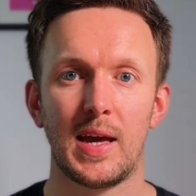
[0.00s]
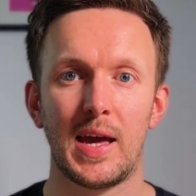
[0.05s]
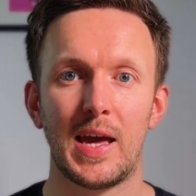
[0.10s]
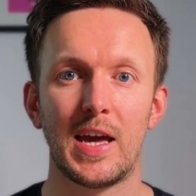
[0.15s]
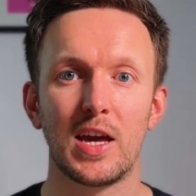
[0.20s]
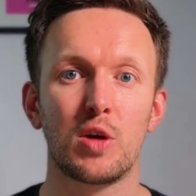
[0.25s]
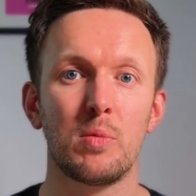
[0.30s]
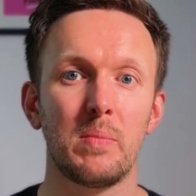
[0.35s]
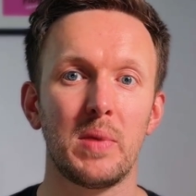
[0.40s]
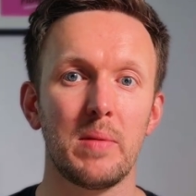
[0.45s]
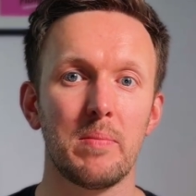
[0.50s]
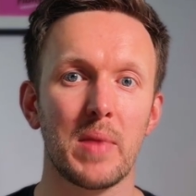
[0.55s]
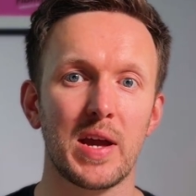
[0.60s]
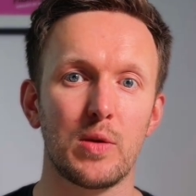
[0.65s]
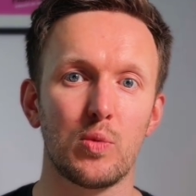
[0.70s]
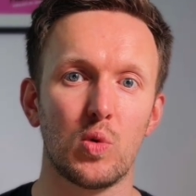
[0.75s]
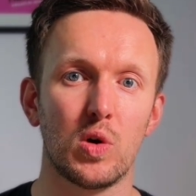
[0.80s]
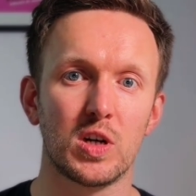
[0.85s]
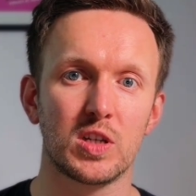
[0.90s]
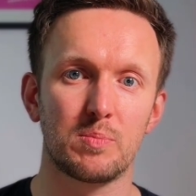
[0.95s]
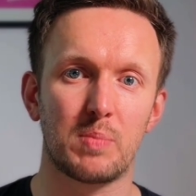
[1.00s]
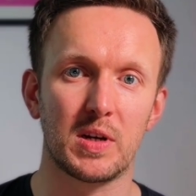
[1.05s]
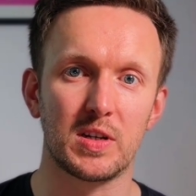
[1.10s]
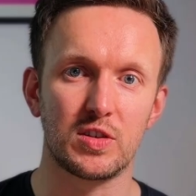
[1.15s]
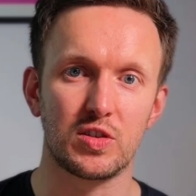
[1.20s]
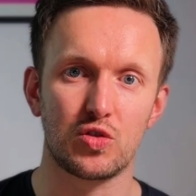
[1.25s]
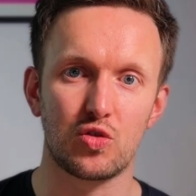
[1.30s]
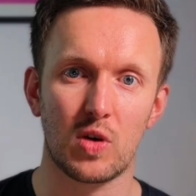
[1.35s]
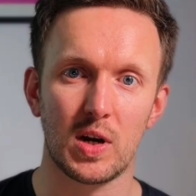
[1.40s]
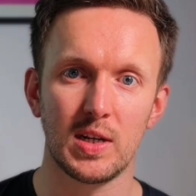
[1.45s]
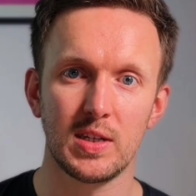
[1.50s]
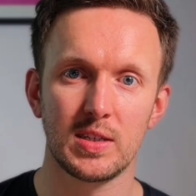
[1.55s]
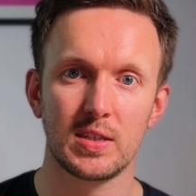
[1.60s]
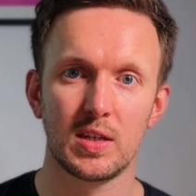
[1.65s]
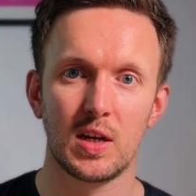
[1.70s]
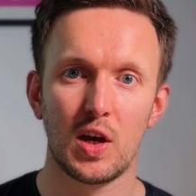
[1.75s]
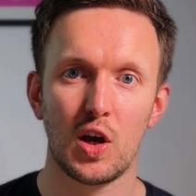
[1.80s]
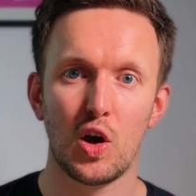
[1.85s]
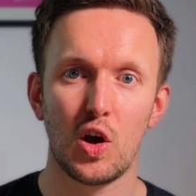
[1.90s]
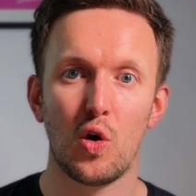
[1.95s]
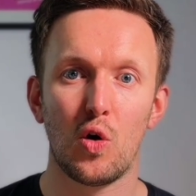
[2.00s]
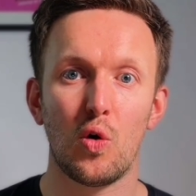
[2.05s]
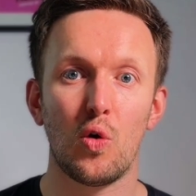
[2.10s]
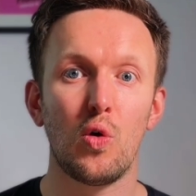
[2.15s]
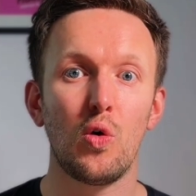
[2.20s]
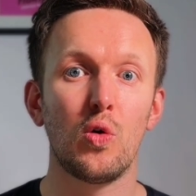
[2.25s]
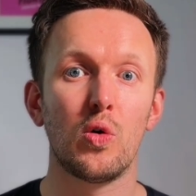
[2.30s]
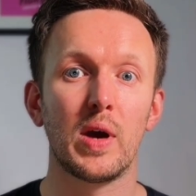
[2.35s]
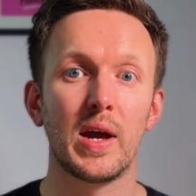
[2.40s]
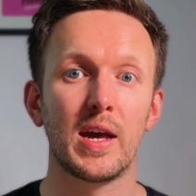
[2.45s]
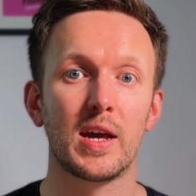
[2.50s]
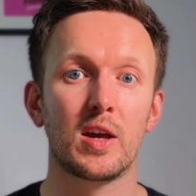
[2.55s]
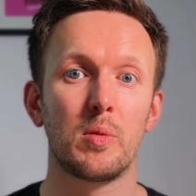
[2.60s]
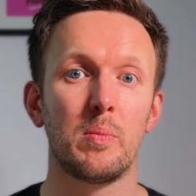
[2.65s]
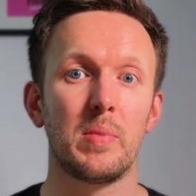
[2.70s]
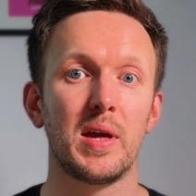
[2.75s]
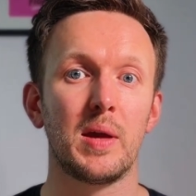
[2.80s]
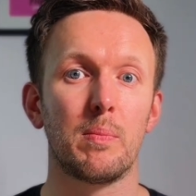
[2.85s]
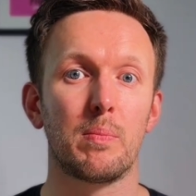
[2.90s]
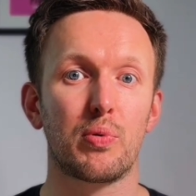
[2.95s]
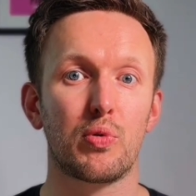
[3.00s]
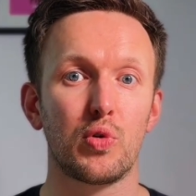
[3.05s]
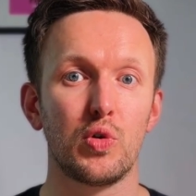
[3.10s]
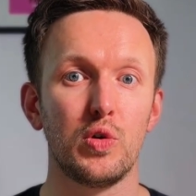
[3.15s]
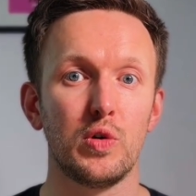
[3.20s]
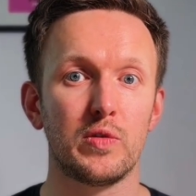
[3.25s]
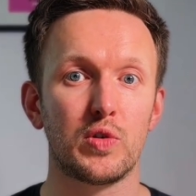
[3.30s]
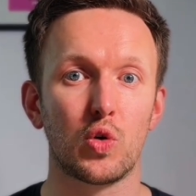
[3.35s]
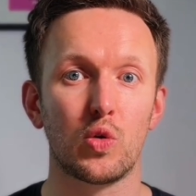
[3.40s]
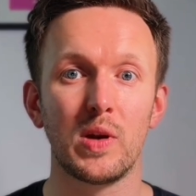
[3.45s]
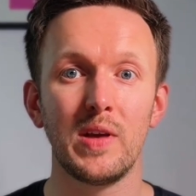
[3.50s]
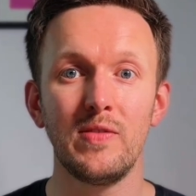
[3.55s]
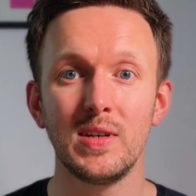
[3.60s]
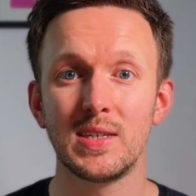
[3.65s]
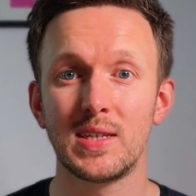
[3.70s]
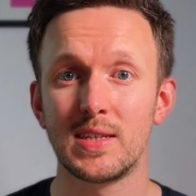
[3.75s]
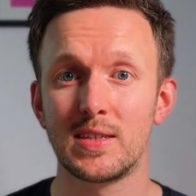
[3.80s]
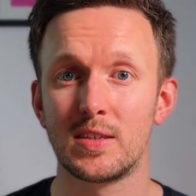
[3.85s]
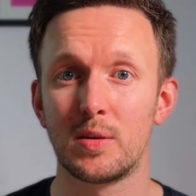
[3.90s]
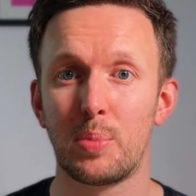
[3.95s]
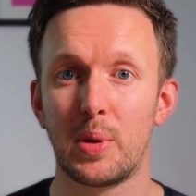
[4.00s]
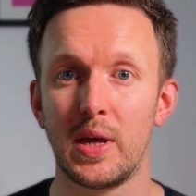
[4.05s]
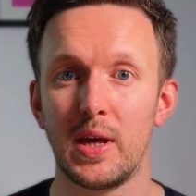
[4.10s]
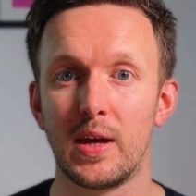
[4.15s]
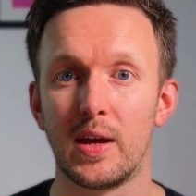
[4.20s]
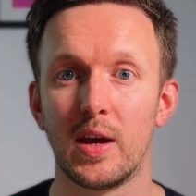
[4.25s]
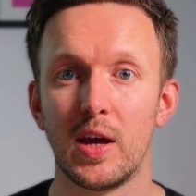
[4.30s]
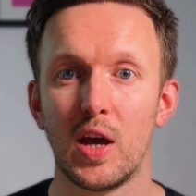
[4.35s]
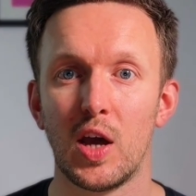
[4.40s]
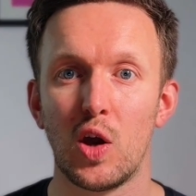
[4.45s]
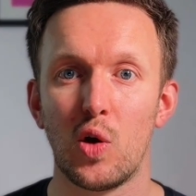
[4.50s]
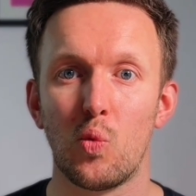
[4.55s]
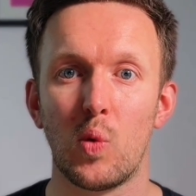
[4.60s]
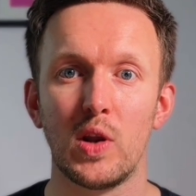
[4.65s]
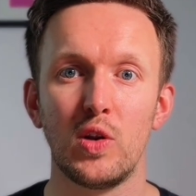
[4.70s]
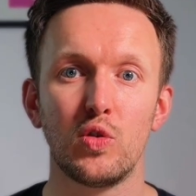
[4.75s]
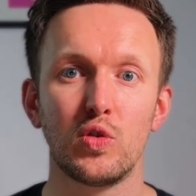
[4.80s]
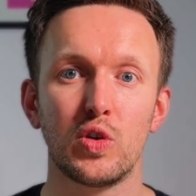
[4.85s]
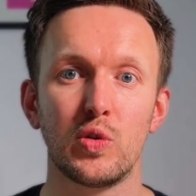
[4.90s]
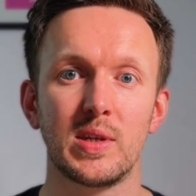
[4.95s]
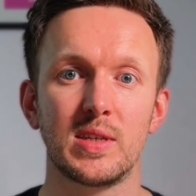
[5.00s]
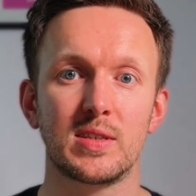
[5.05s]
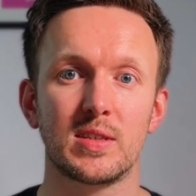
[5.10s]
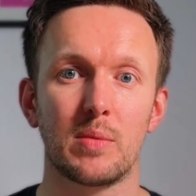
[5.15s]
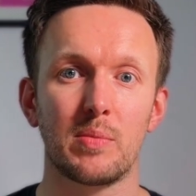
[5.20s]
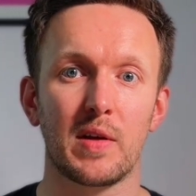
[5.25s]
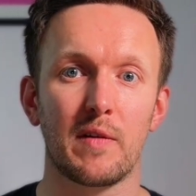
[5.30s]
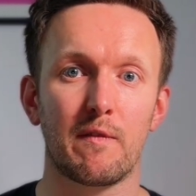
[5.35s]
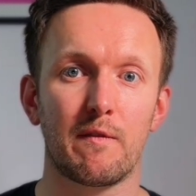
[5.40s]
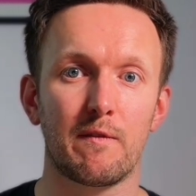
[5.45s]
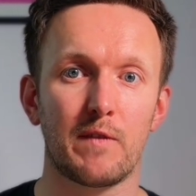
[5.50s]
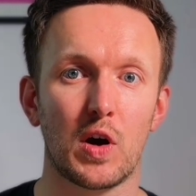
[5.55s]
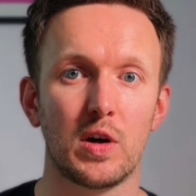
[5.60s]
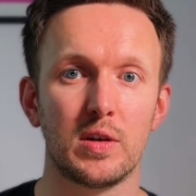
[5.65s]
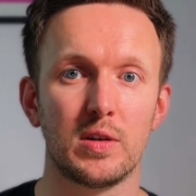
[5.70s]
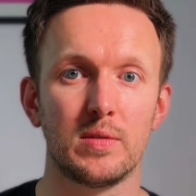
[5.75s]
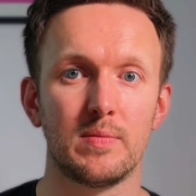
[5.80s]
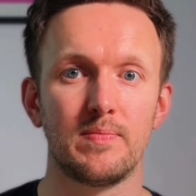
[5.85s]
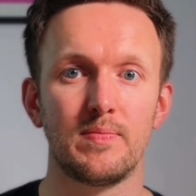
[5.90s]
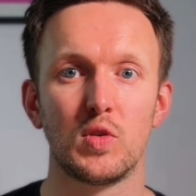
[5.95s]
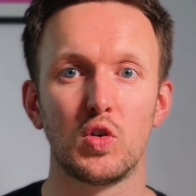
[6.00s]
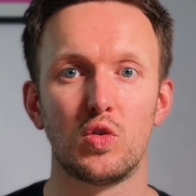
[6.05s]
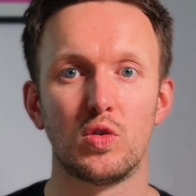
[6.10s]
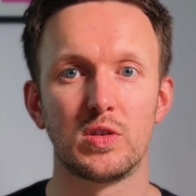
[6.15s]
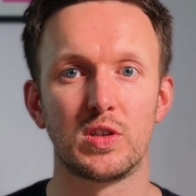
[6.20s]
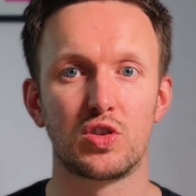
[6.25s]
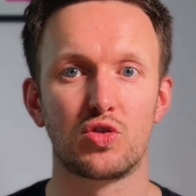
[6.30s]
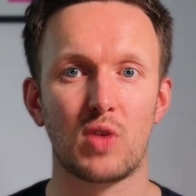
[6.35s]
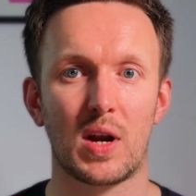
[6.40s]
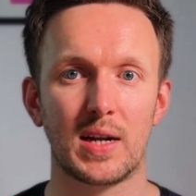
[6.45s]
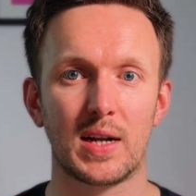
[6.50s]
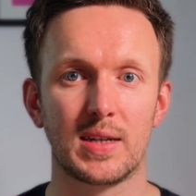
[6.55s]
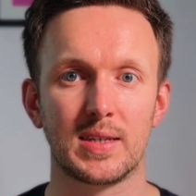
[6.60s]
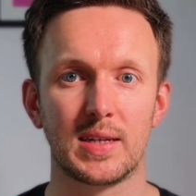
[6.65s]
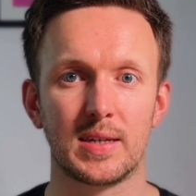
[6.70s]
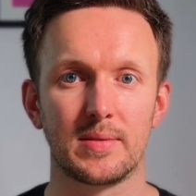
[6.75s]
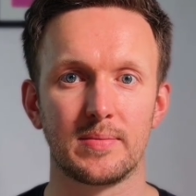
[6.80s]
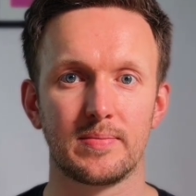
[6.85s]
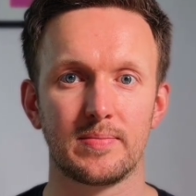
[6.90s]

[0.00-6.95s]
It can be made worse by stress, or it can be improved or even disappear when you're doing something fun or distracting.